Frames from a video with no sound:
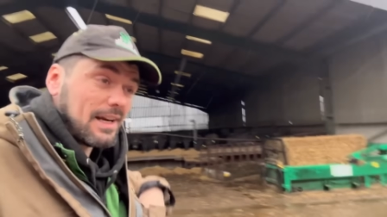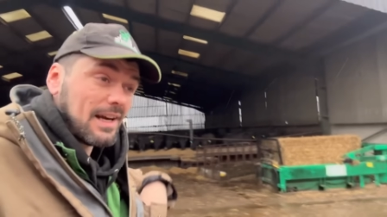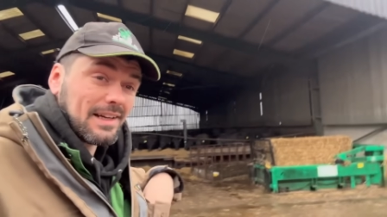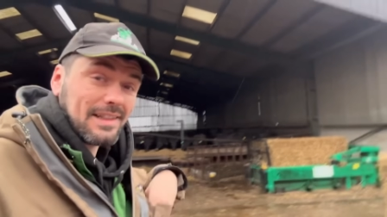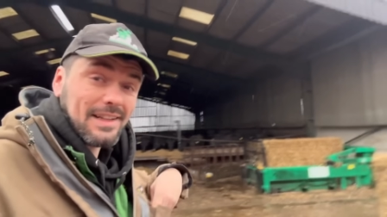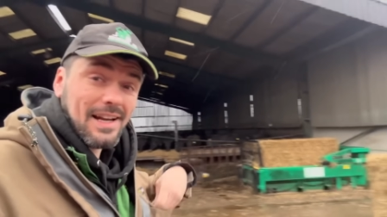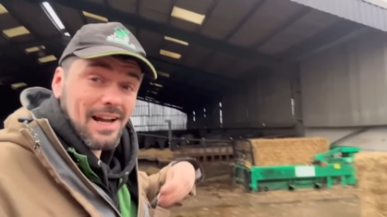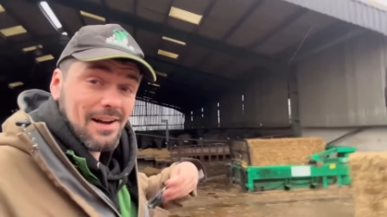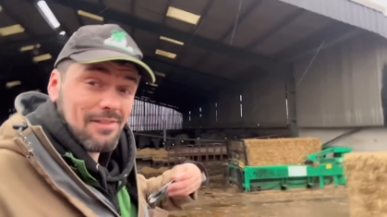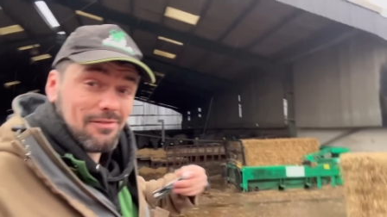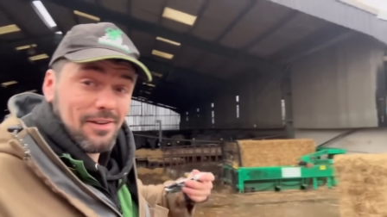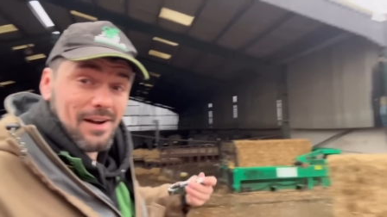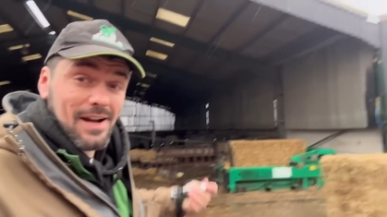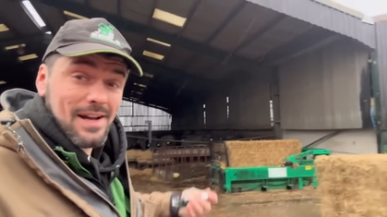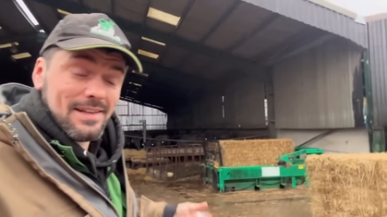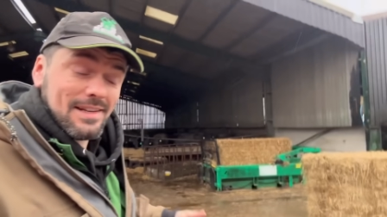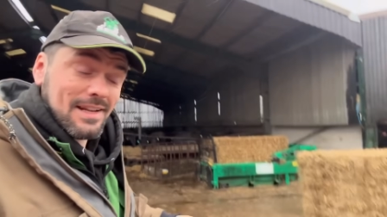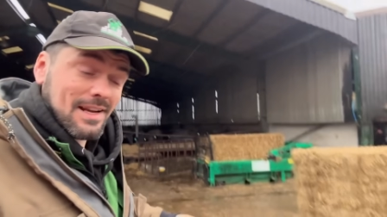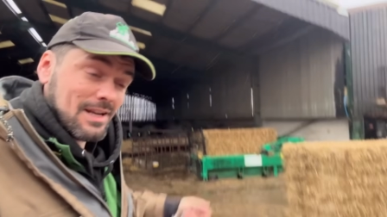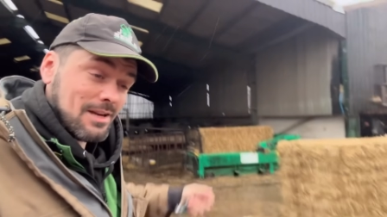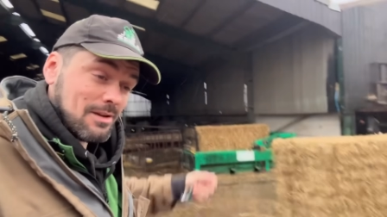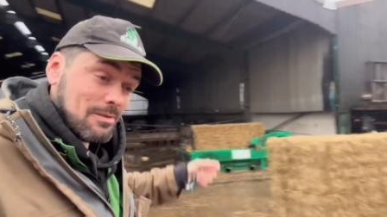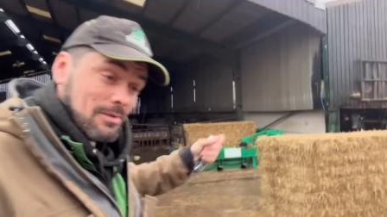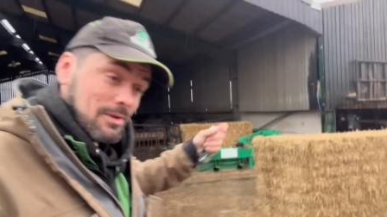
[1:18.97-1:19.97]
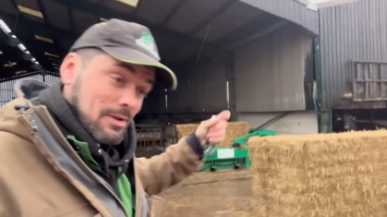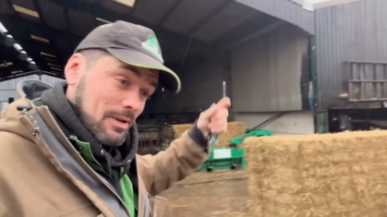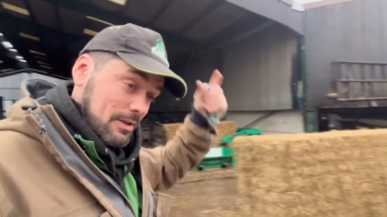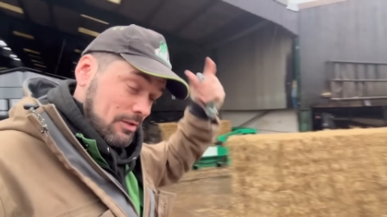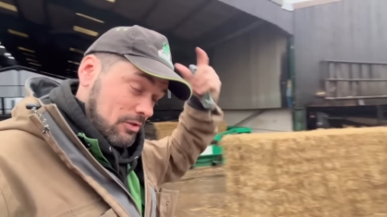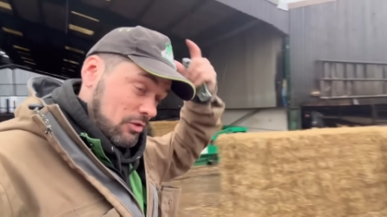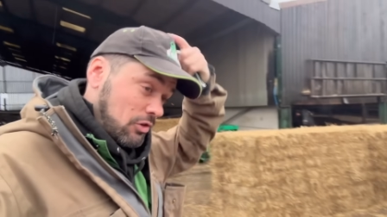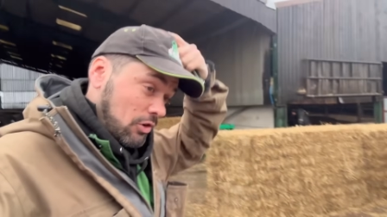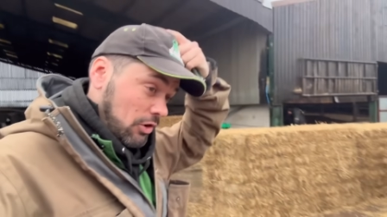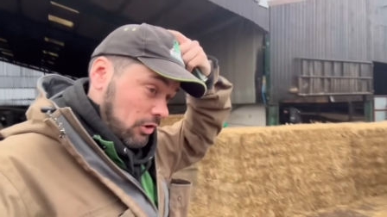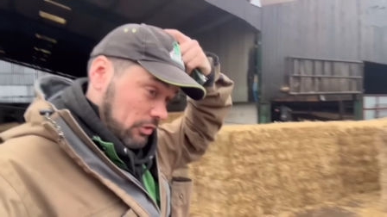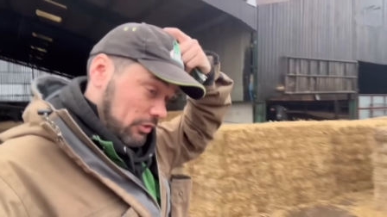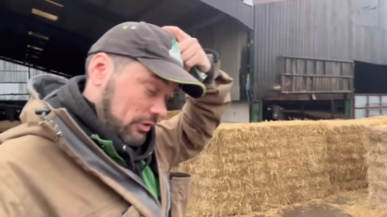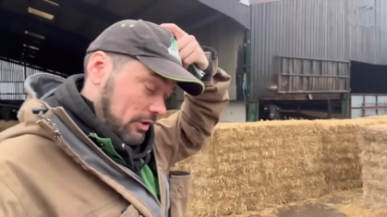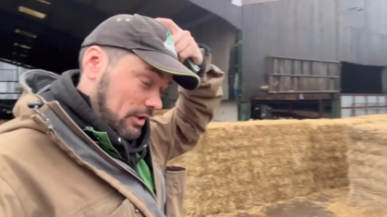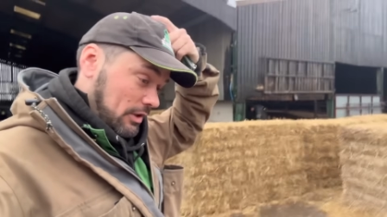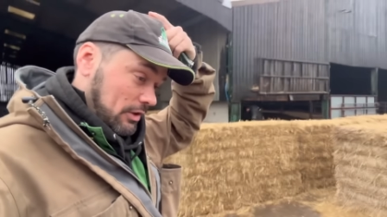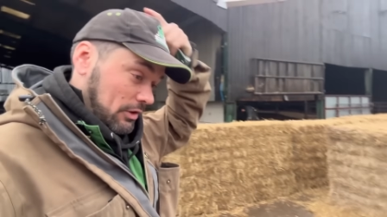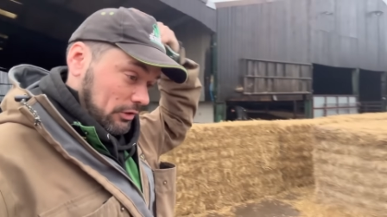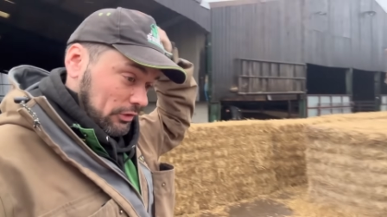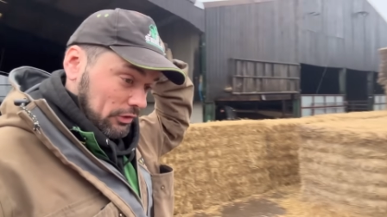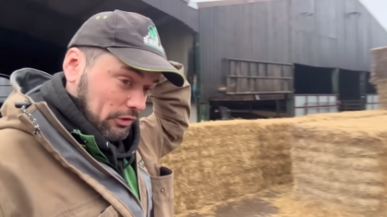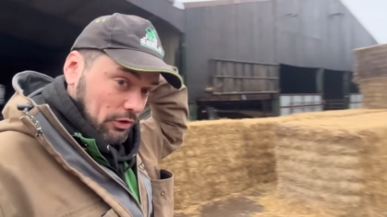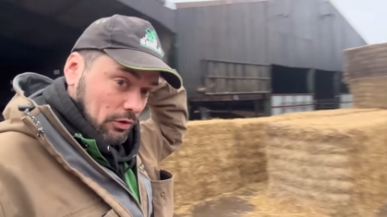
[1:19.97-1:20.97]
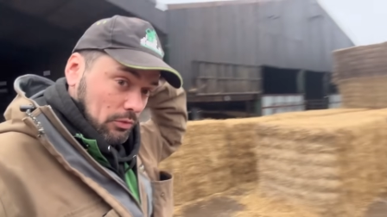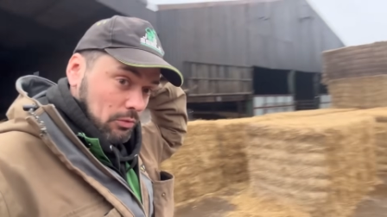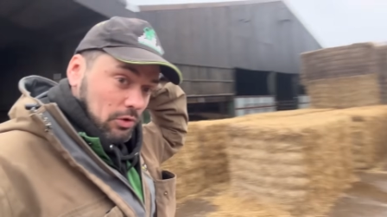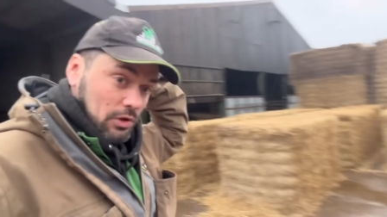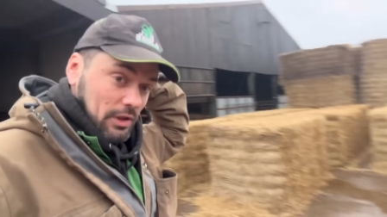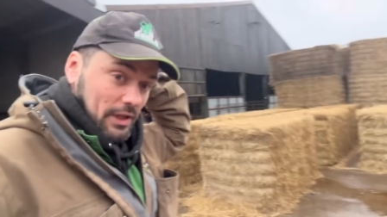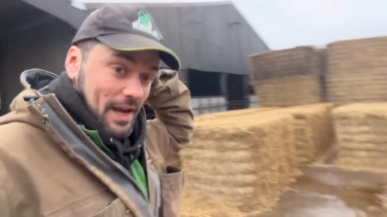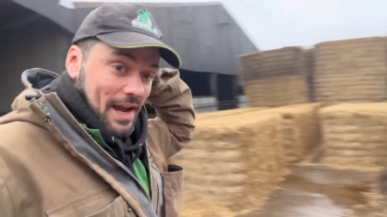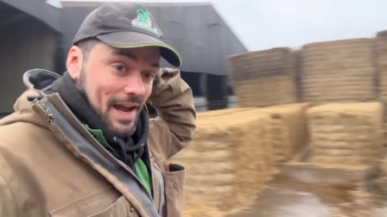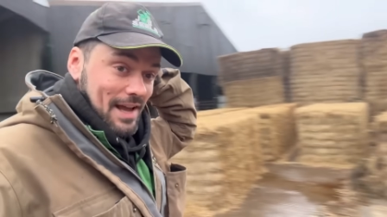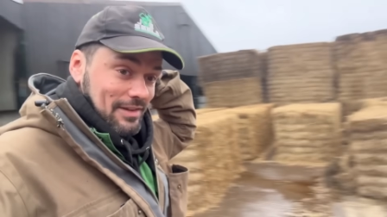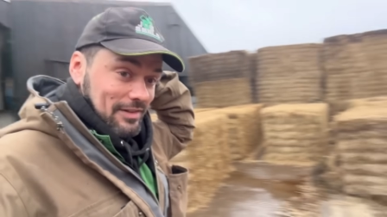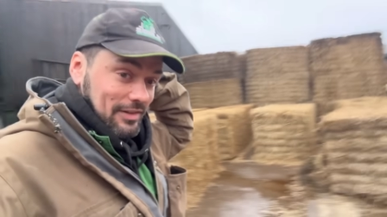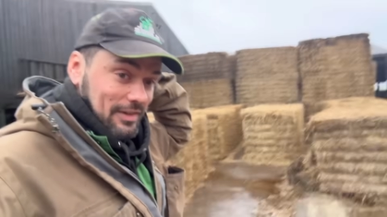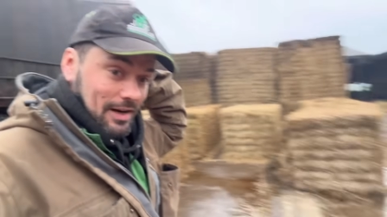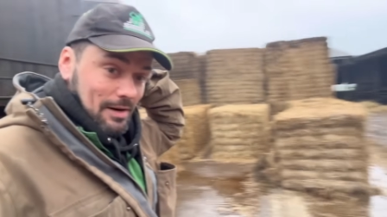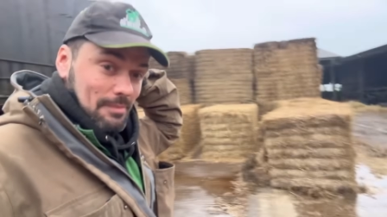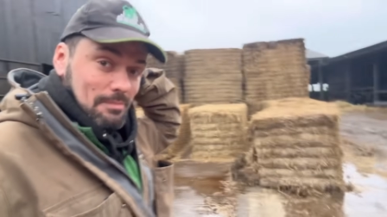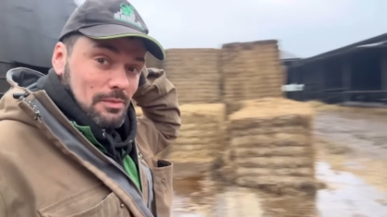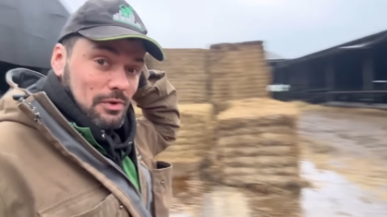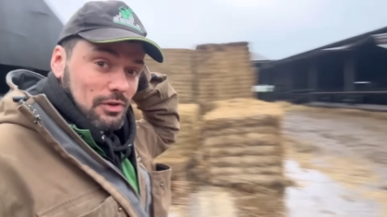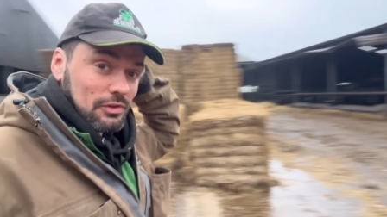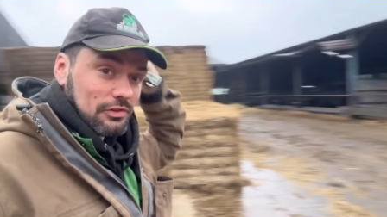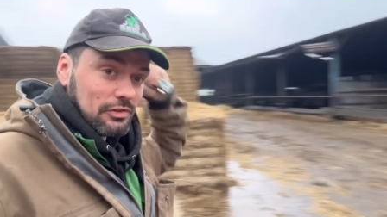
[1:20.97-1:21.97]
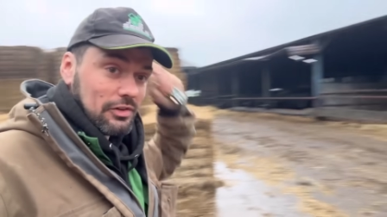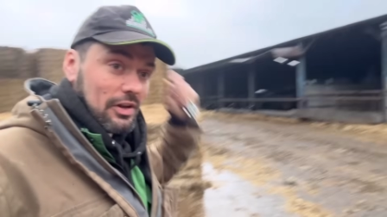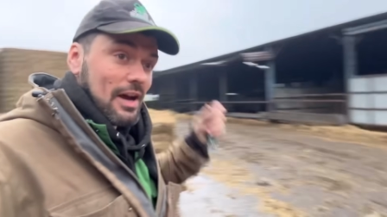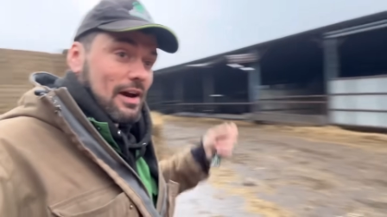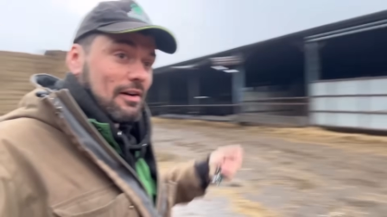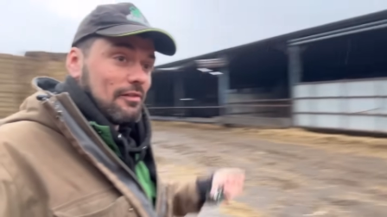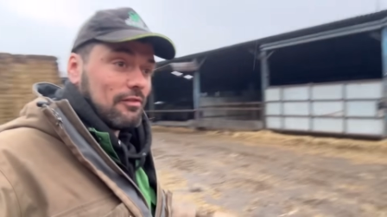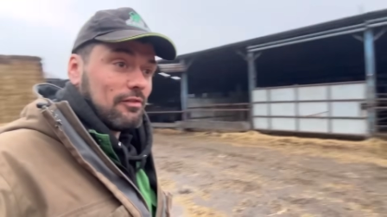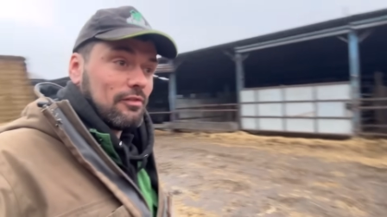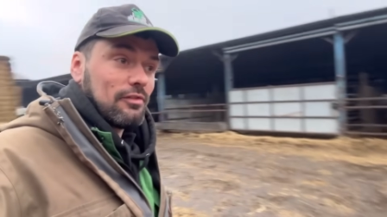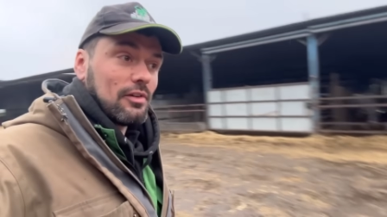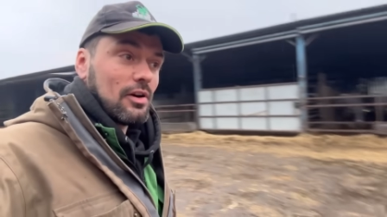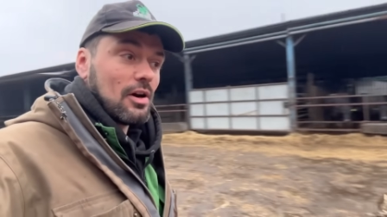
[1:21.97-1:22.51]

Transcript: Can't find any of the Joe Seels woolly hats, and I must have